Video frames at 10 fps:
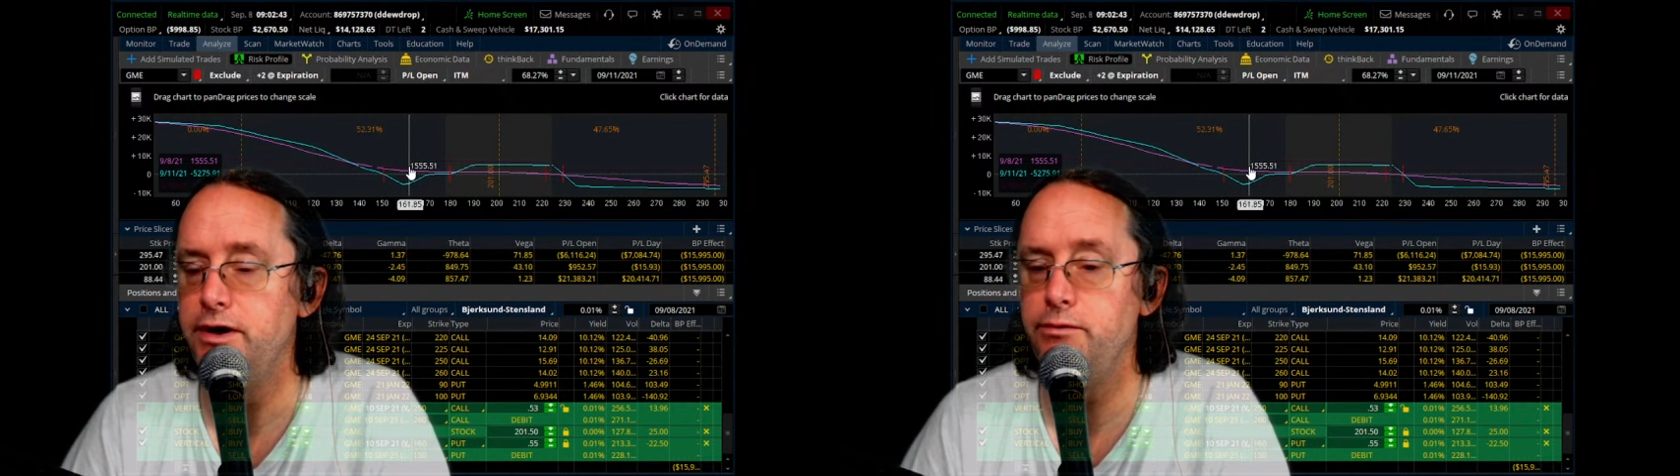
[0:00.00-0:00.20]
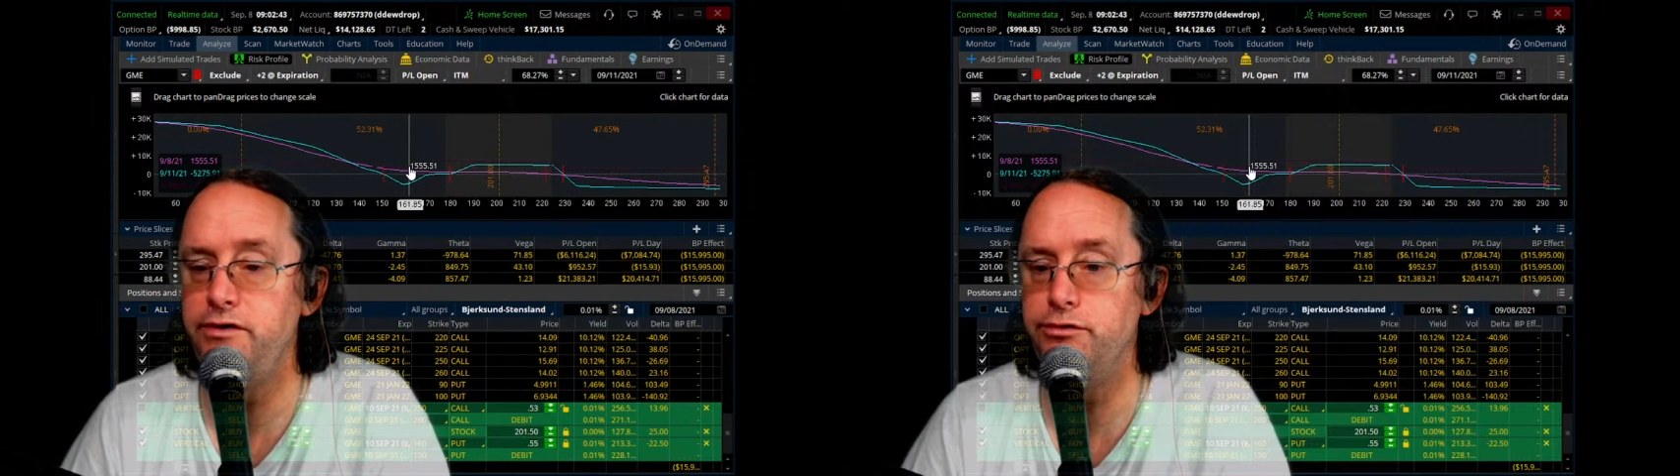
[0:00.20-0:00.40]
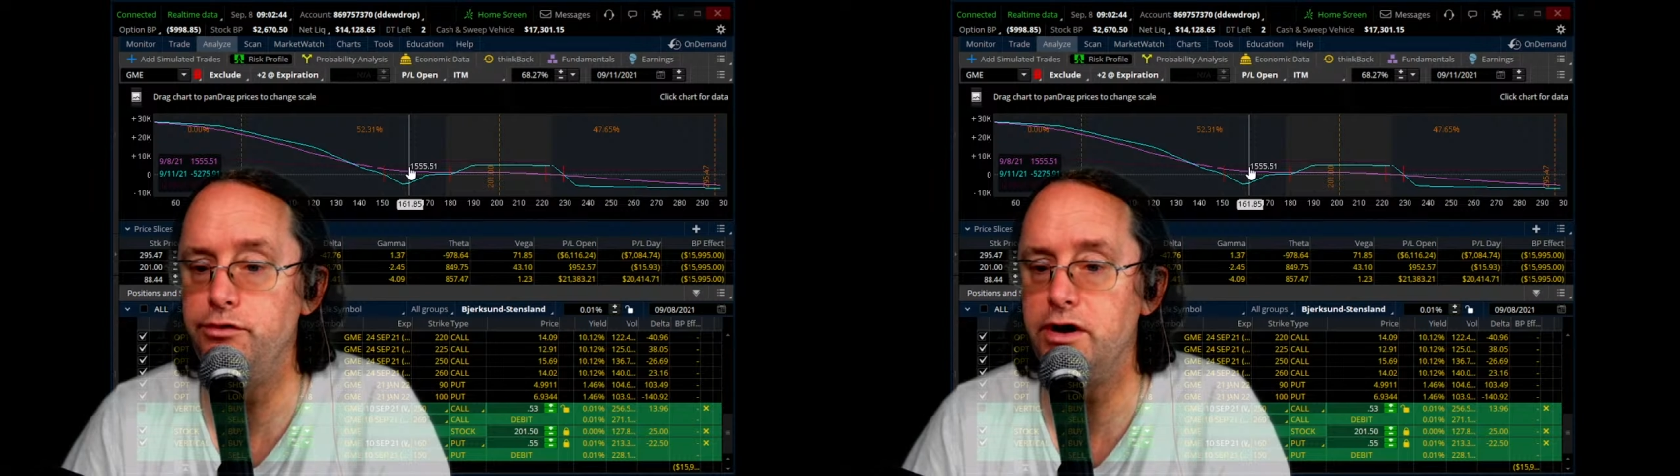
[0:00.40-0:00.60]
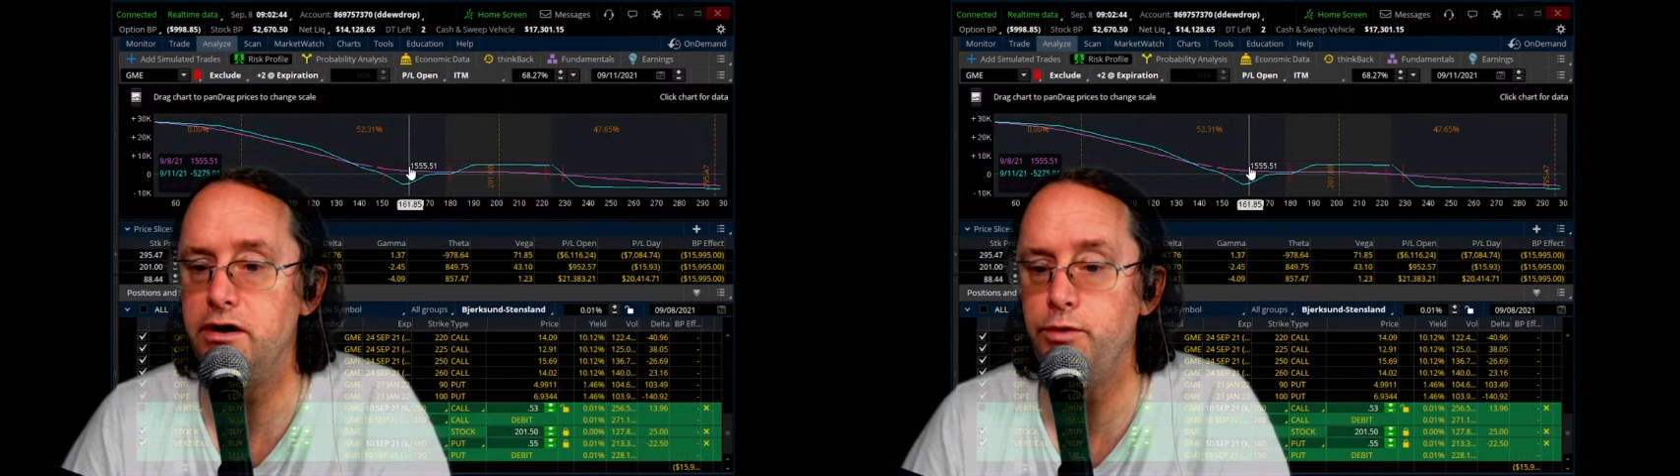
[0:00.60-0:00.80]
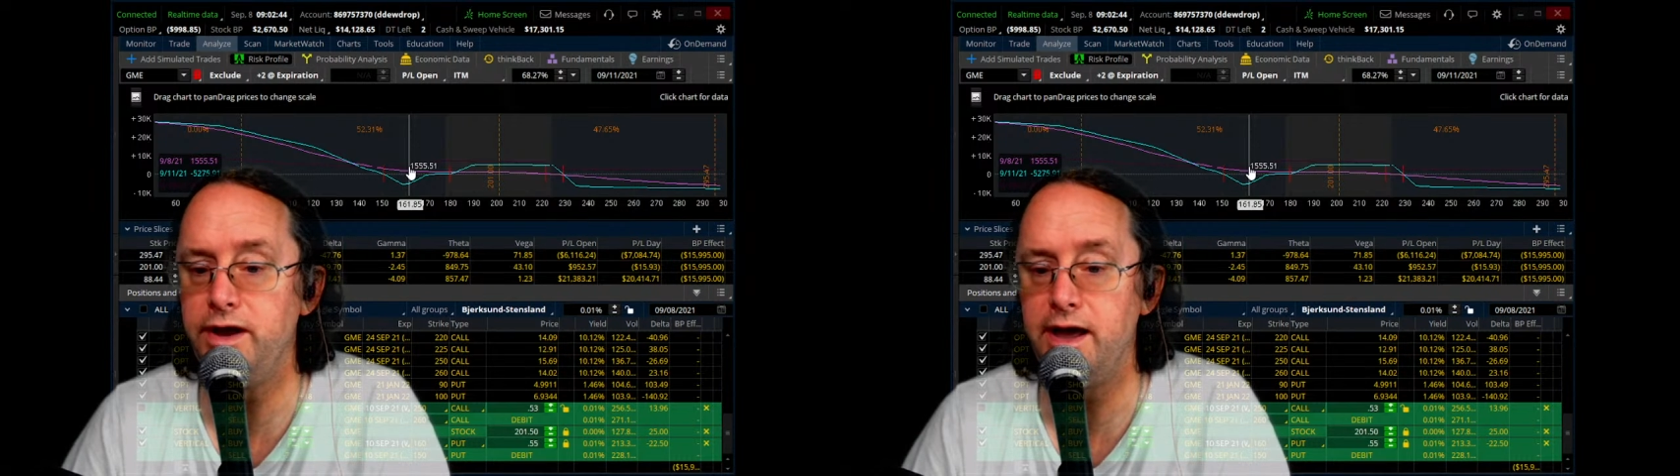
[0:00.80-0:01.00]
we
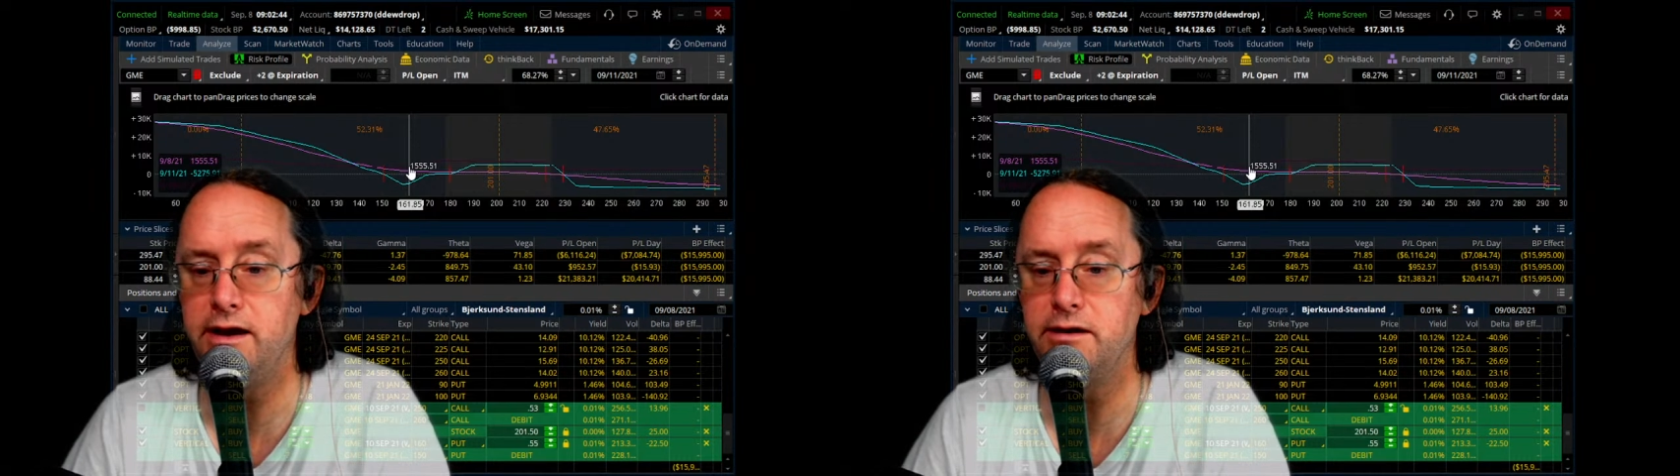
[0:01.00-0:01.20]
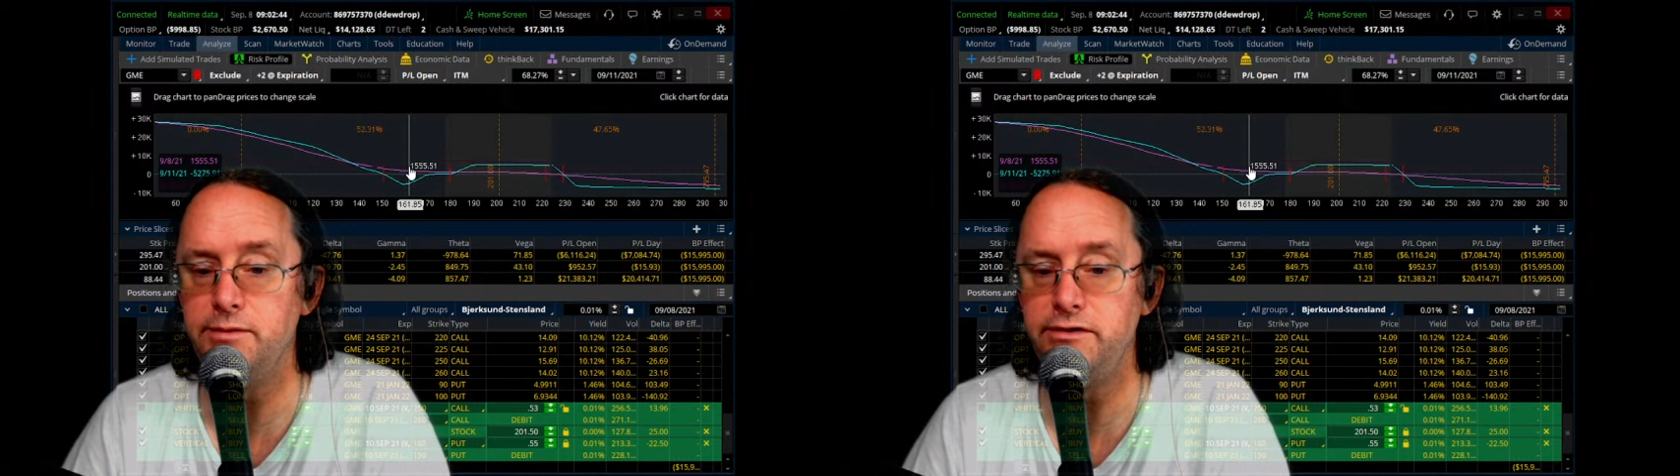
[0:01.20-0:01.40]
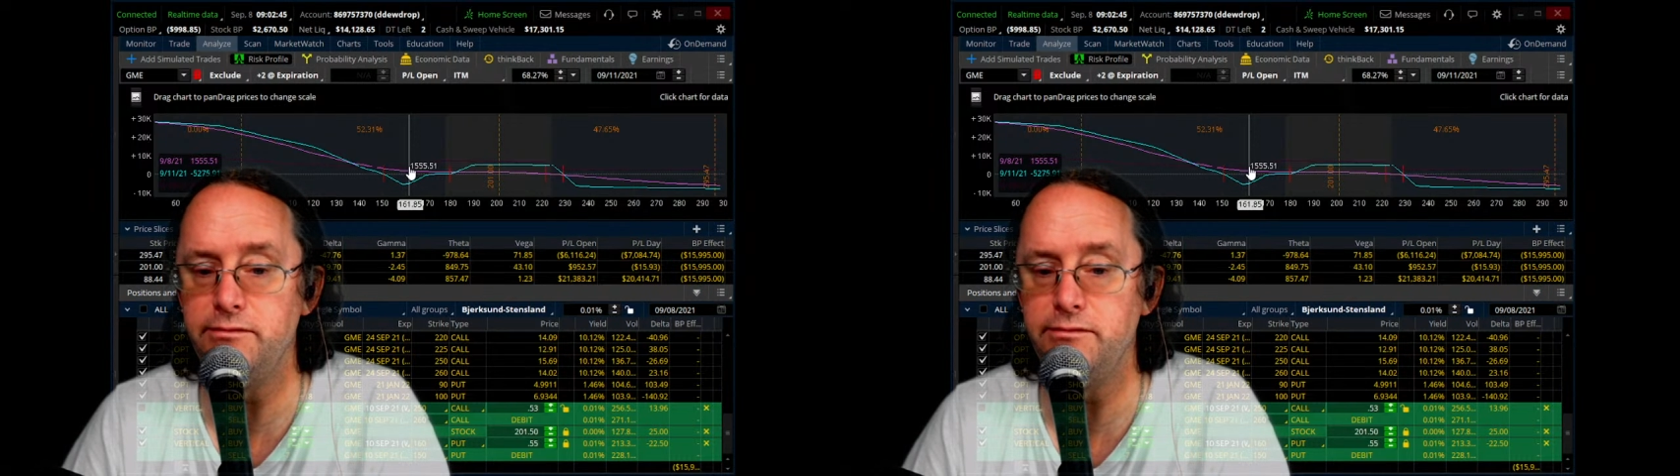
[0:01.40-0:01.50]
can come in